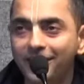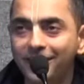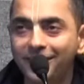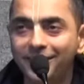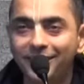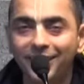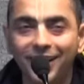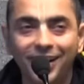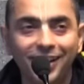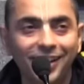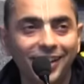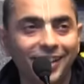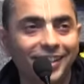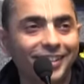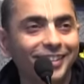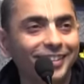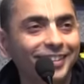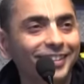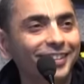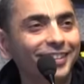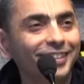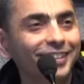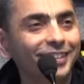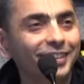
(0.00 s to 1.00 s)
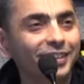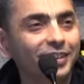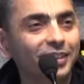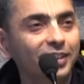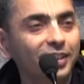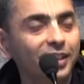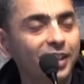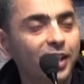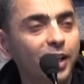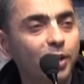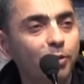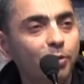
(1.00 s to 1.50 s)
understanding.
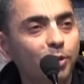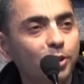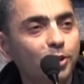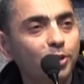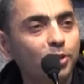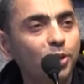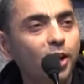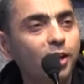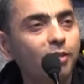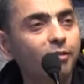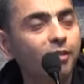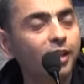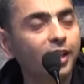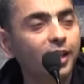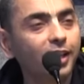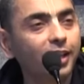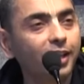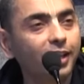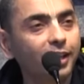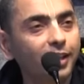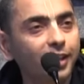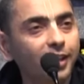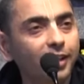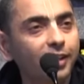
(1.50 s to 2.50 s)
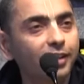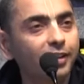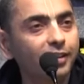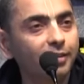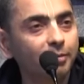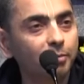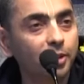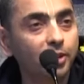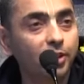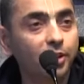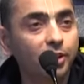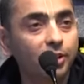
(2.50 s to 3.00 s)
It was not very clear
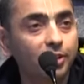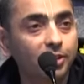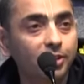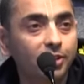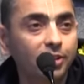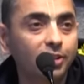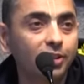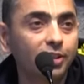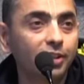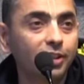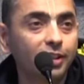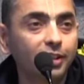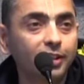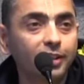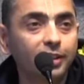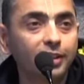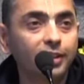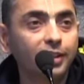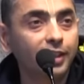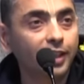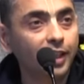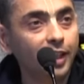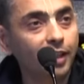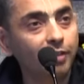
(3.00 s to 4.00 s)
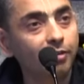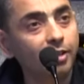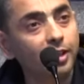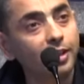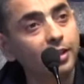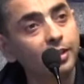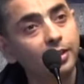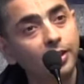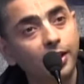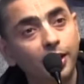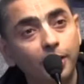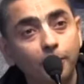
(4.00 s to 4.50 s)
because
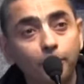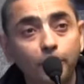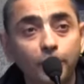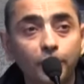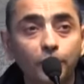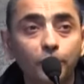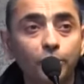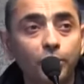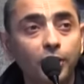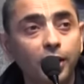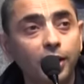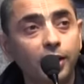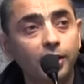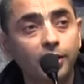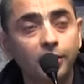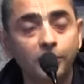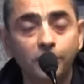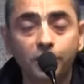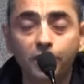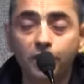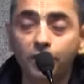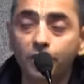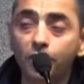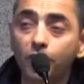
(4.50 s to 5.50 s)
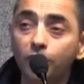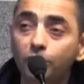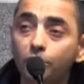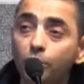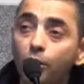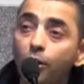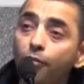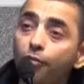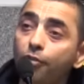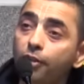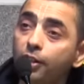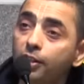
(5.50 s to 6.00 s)
even karma yoga, Krishna talks
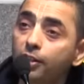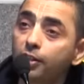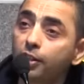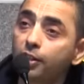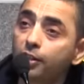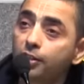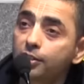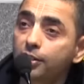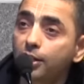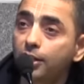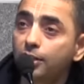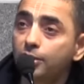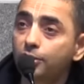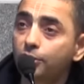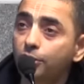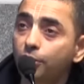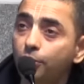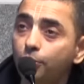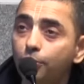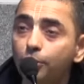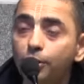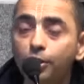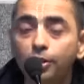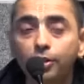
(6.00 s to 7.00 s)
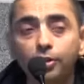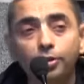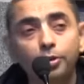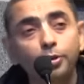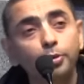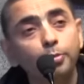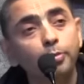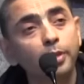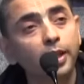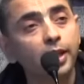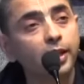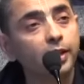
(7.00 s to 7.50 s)
offering the results of work
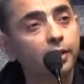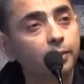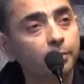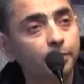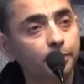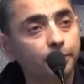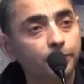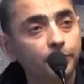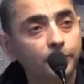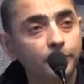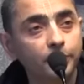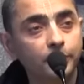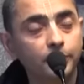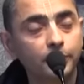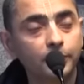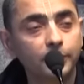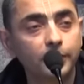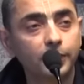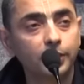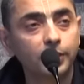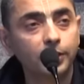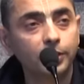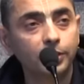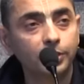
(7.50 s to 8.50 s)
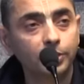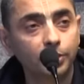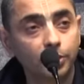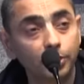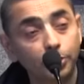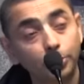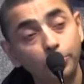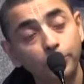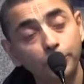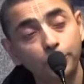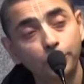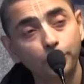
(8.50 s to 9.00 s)
to me
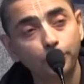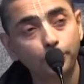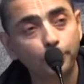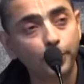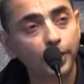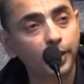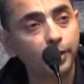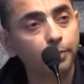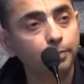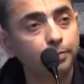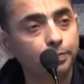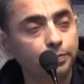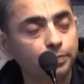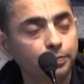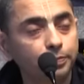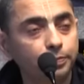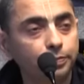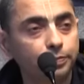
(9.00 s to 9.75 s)
to the Supreme.